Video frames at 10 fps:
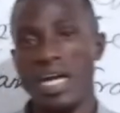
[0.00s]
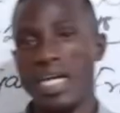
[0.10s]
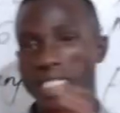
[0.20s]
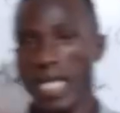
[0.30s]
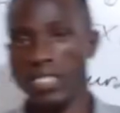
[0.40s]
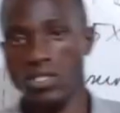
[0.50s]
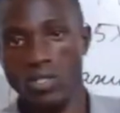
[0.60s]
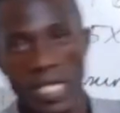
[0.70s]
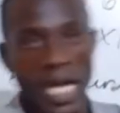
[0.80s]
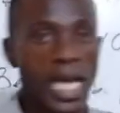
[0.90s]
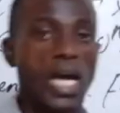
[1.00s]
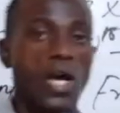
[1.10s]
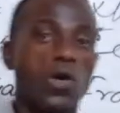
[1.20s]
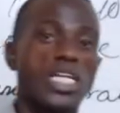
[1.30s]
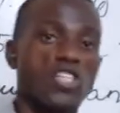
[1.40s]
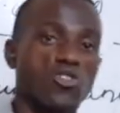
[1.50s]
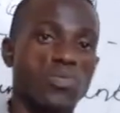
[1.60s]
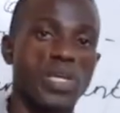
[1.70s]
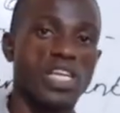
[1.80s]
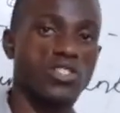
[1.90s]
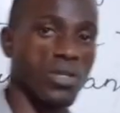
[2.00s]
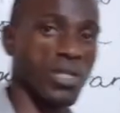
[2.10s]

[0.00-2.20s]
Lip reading: now attract each other, others repel each